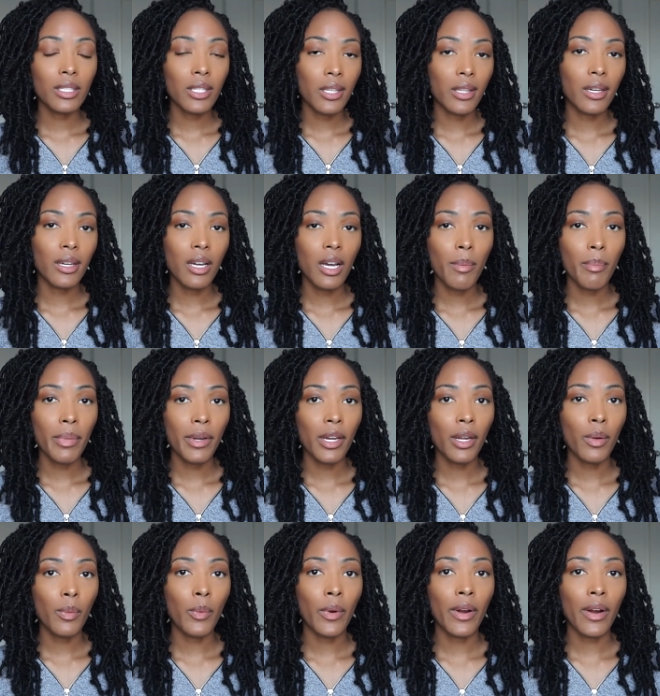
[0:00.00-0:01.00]
to the
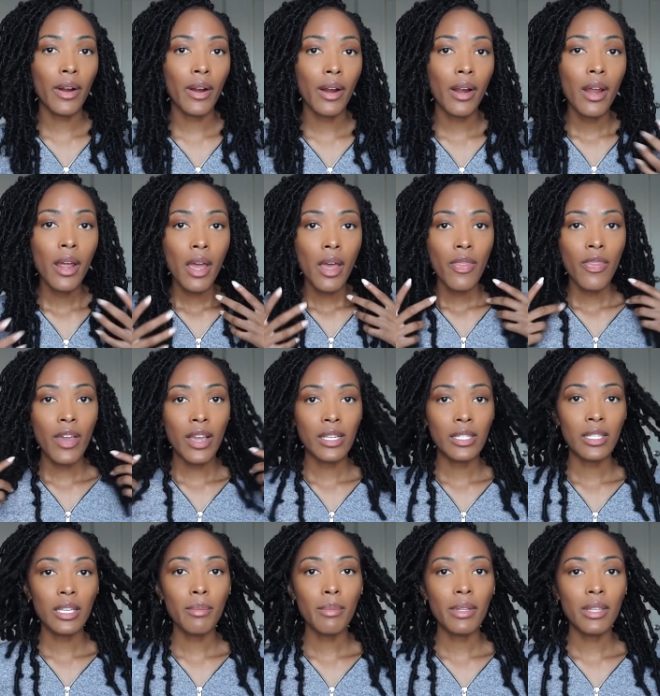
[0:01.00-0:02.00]
company where they
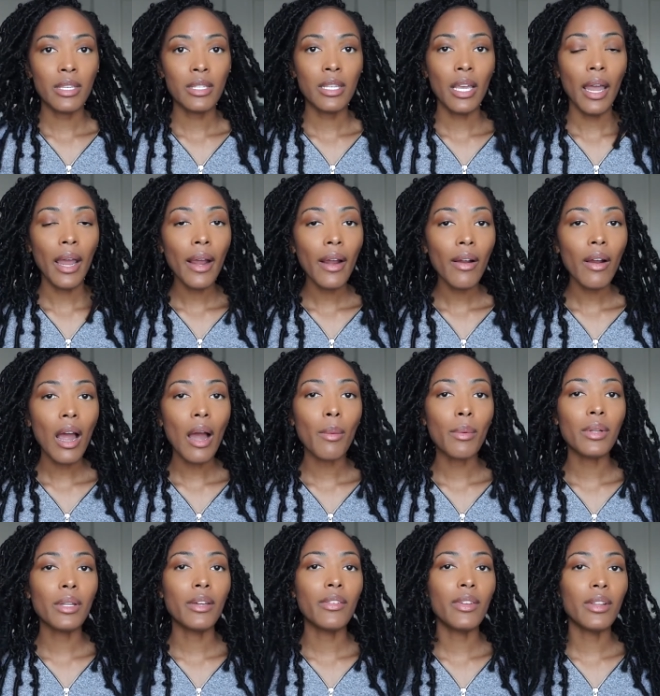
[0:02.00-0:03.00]
sent me this hair. I
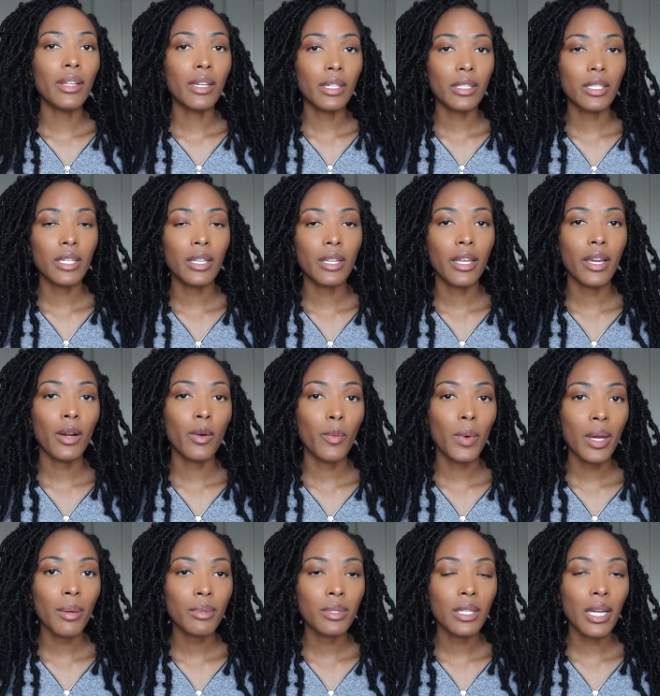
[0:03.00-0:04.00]
will leave a link to their
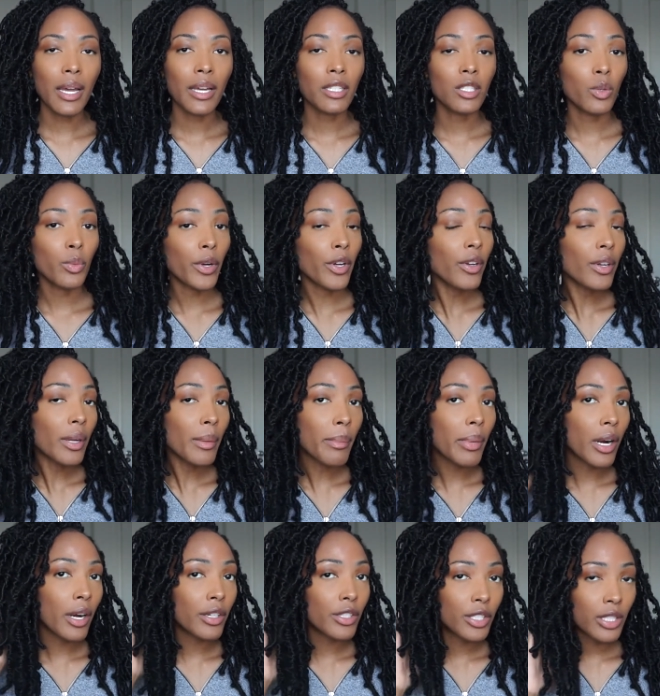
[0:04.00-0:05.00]
website to where you can
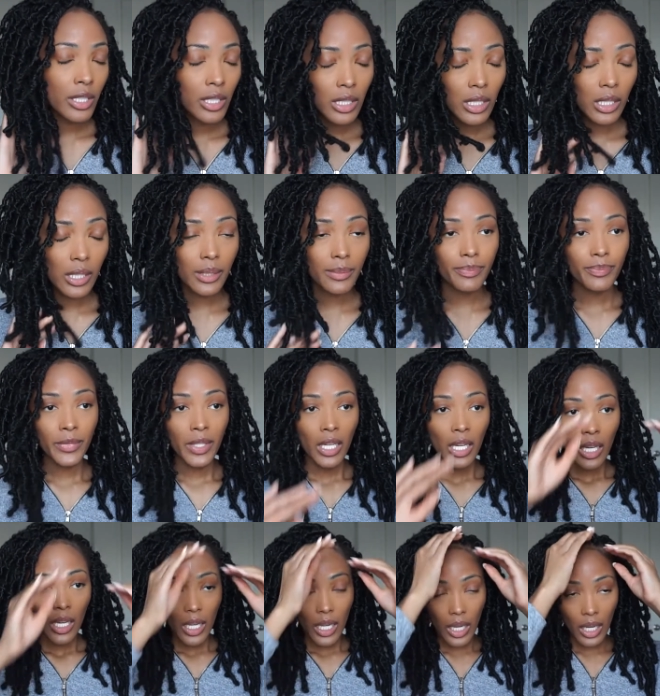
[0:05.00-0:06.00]
purchase it.
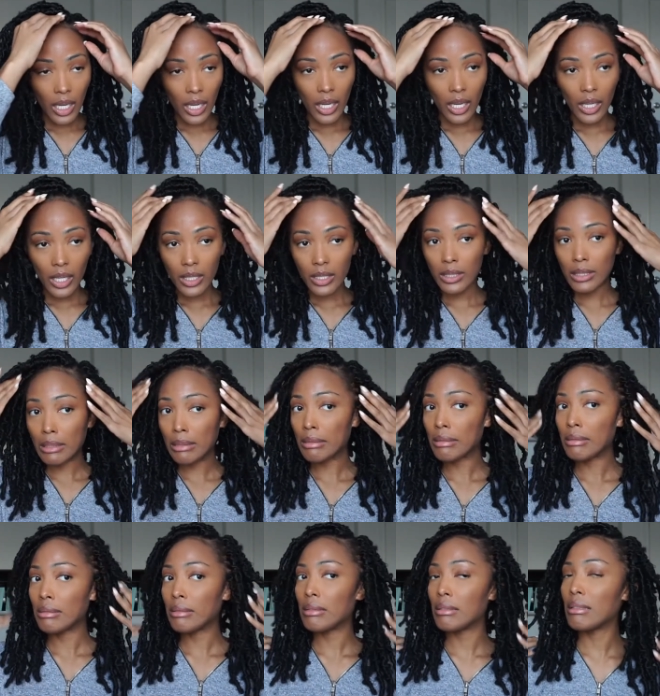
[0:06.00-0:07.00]
And
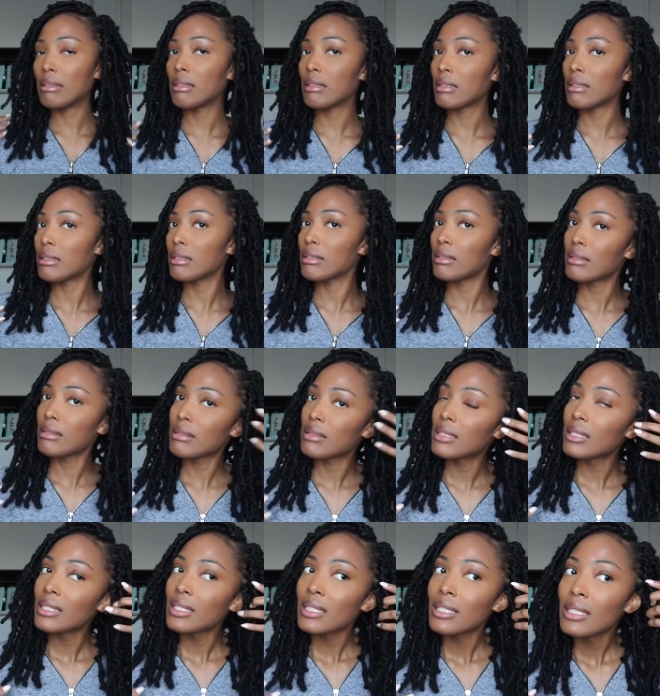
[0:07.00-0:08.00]
yeah,
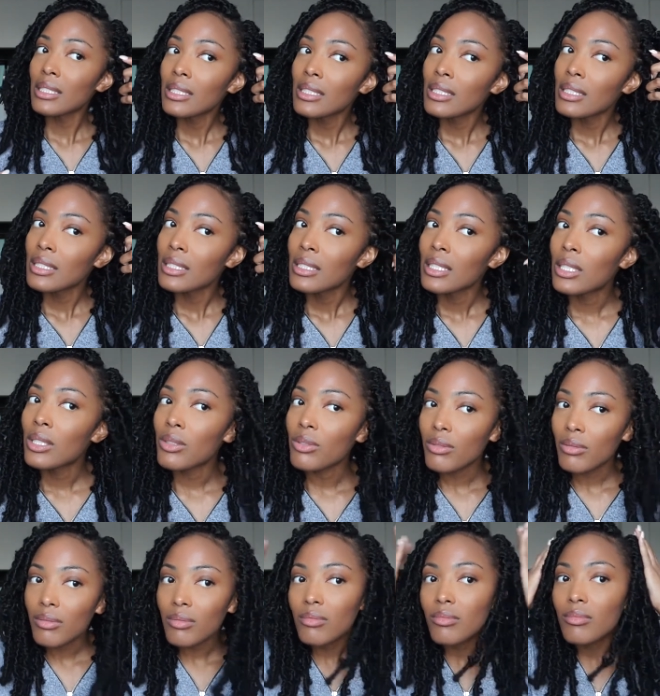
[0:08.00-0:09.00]

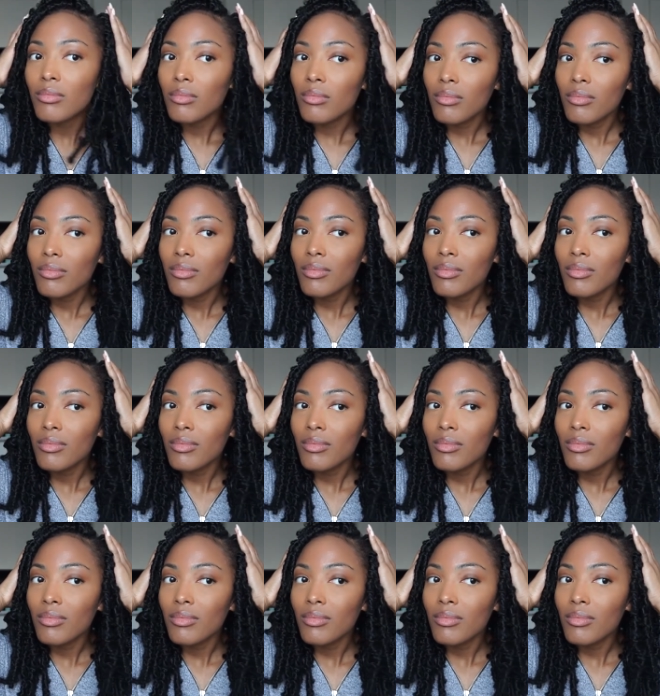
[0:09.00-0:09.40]
ooh,